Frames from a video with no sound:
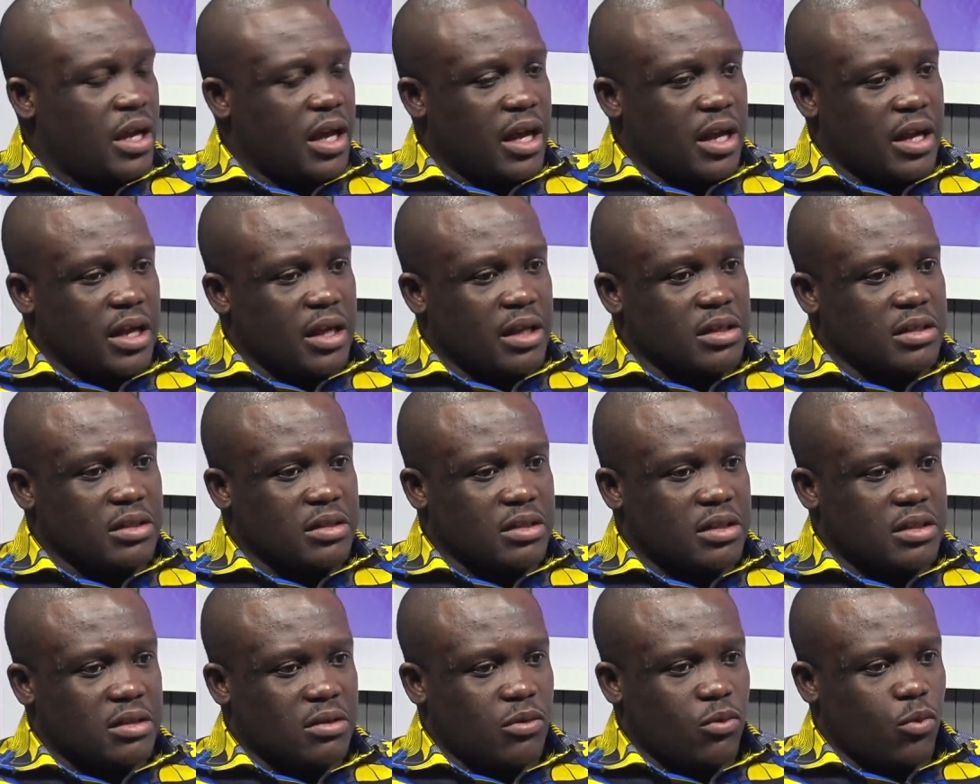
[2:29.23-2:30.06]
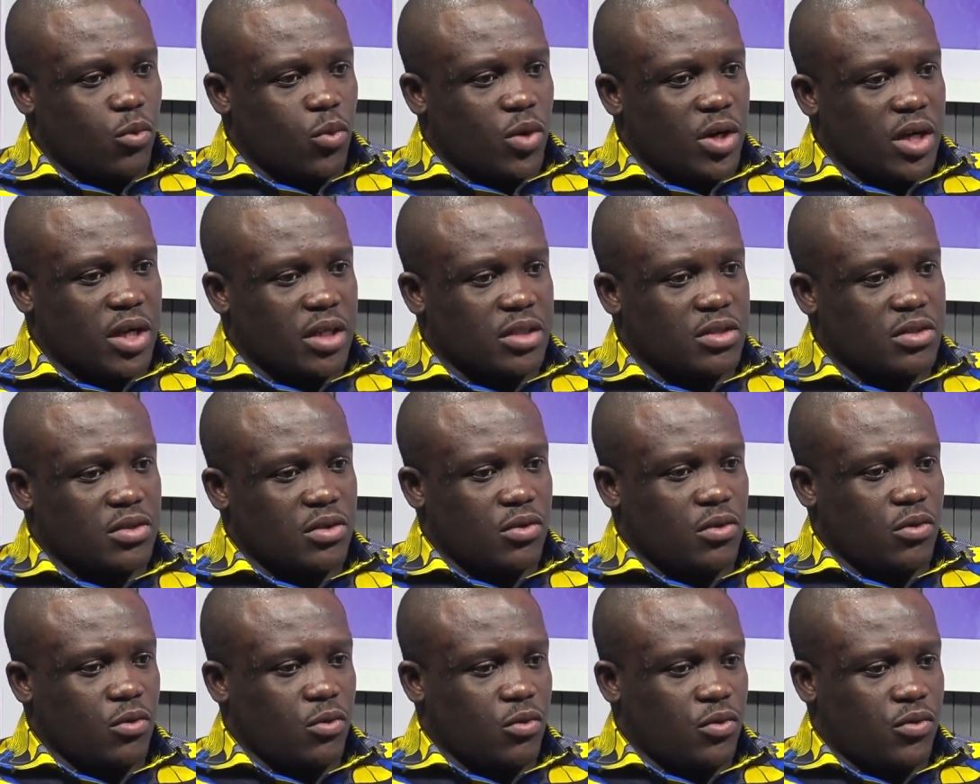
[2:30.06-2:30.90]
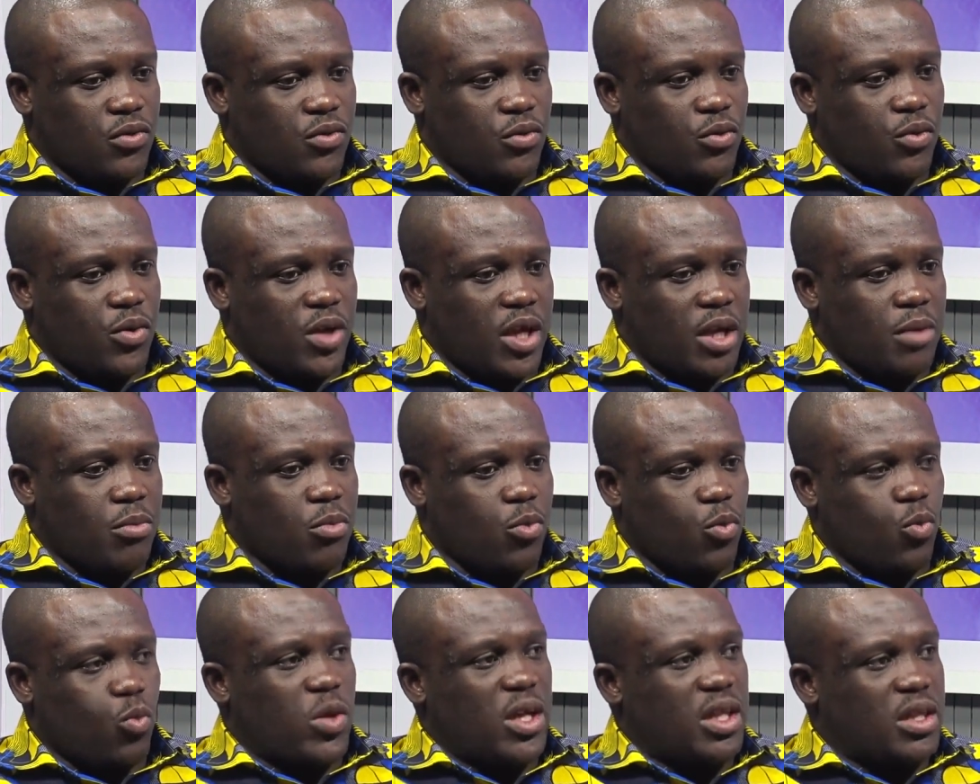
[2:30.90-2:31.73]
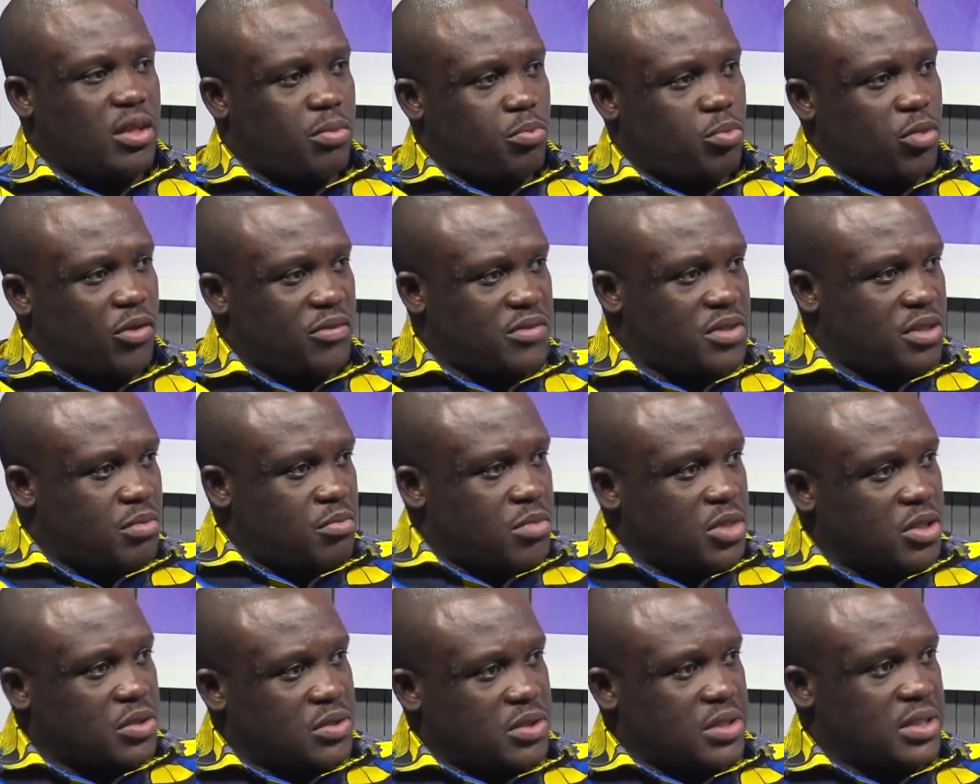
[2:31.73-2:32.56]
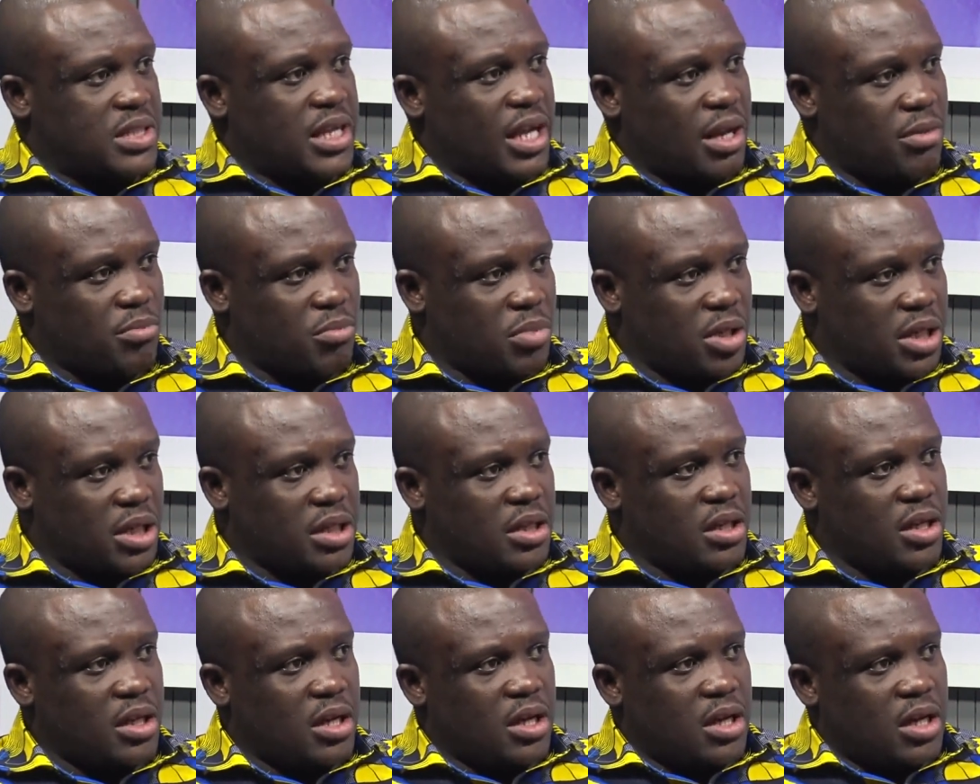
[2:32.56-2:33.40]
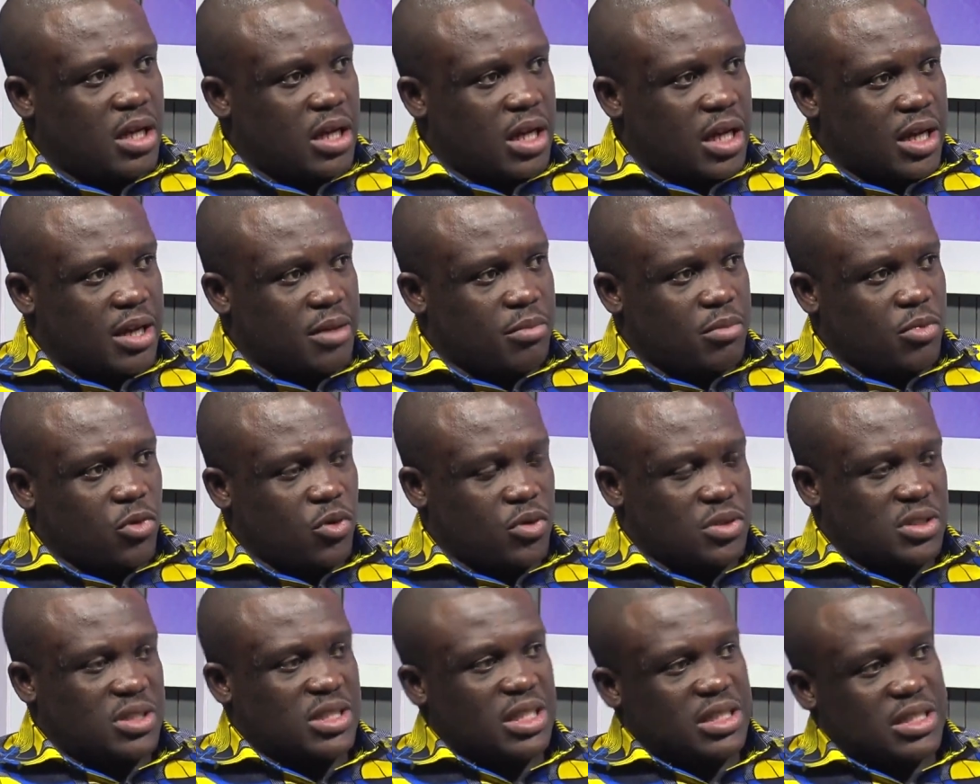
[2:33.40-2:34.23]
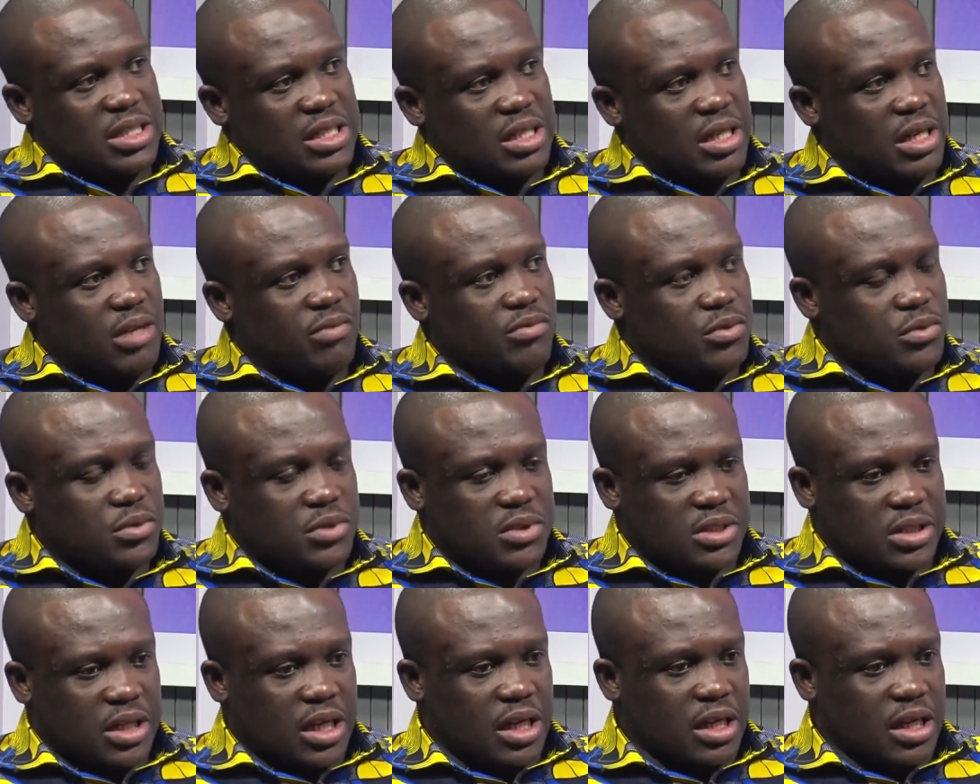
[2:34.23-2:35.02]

and worked through him with Professor Mills' campaign um, on setting levels.